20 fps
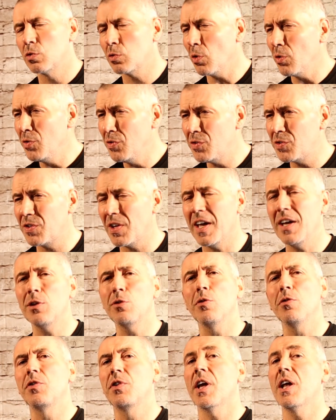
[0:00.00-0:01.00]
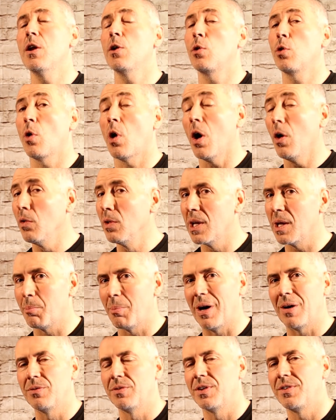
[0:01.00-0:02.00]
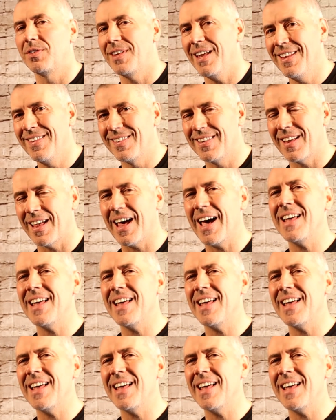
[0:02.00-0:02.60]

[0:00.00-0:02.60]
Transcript: So instead of telling you only about the tent,